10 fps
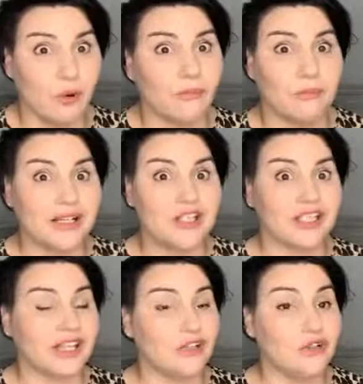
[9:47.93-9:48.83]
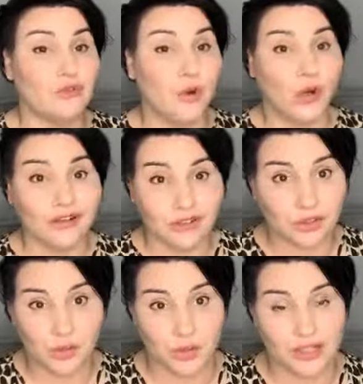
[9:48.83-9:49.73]
What budget can you work
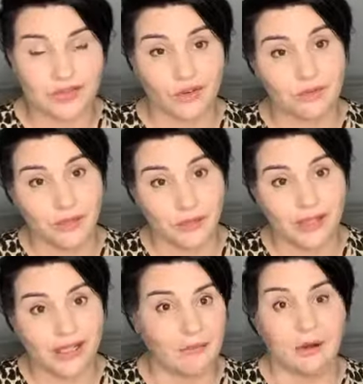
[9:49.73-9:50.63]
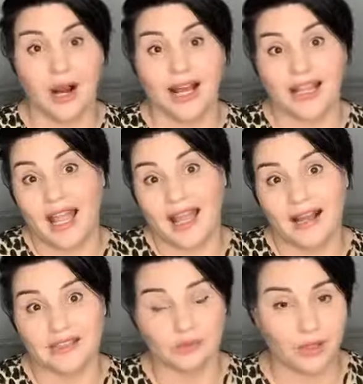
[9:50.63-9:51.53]
towards for building and buying a
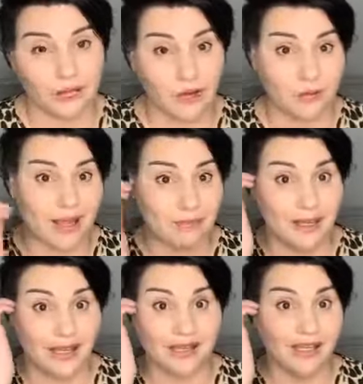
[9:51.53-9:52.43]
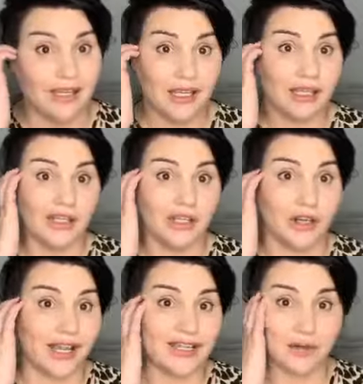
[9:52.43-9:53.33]
house, whatever it may be, you know,
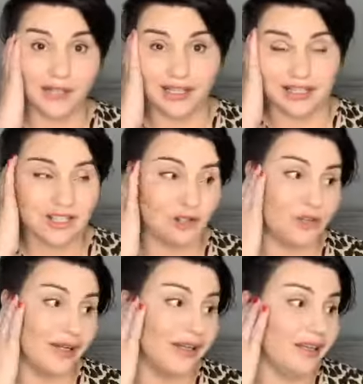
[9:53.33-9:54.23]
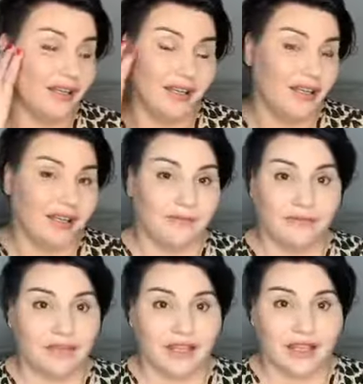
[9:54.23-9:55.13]
entering into
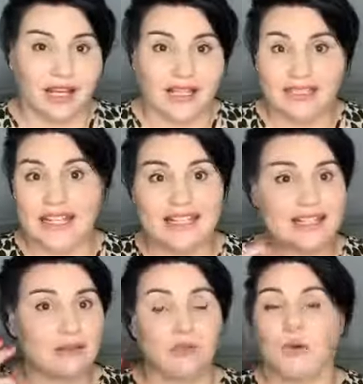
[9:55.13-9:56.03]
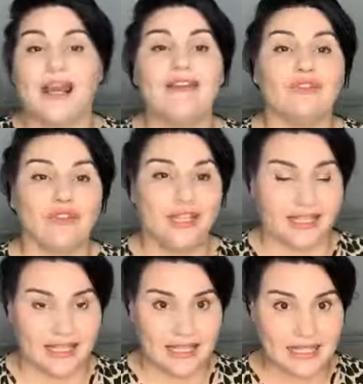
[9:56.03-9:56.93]
a lease, whatever it
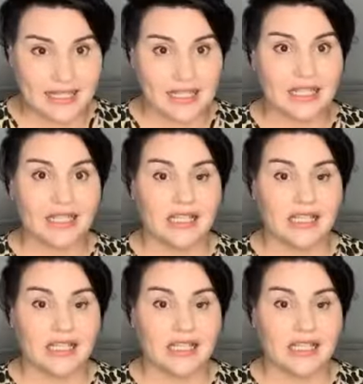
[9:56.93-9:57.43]
is,